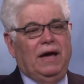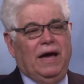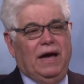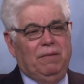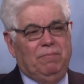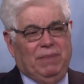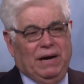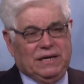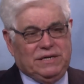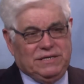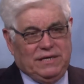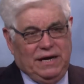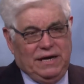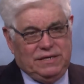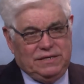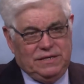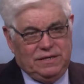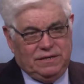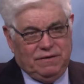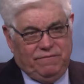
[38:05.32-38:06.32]
and by
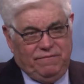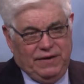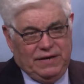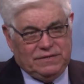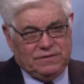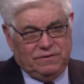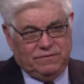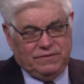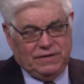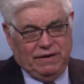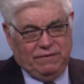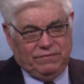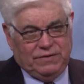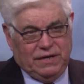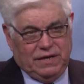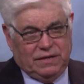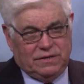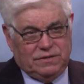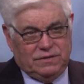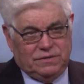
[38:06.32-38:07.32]
changing the face of South
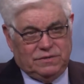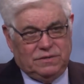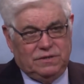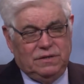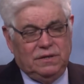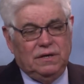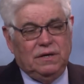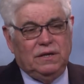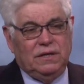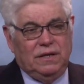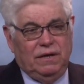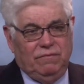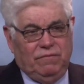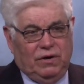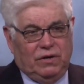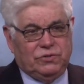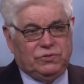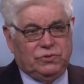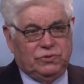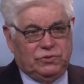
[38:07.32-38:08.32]
Texas, they've
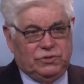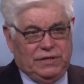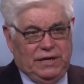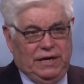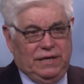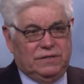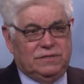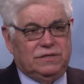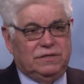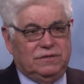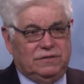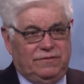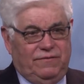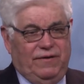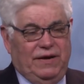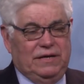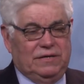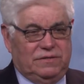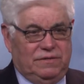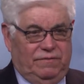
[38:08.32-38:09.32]
also changed the
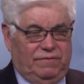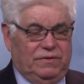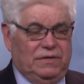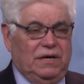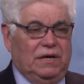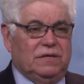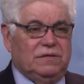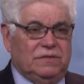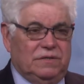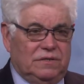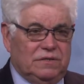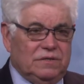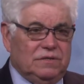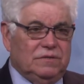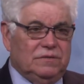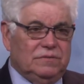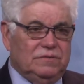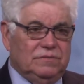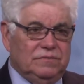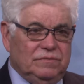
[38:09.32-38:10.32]
face of Texas.